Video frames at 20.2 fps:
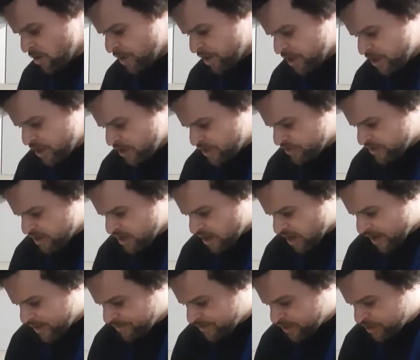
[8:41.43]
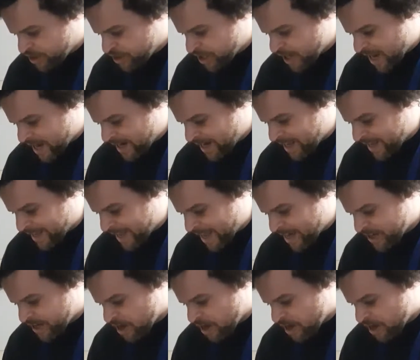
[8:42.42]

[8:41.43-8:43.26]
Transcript: You can use the knife to gently, again,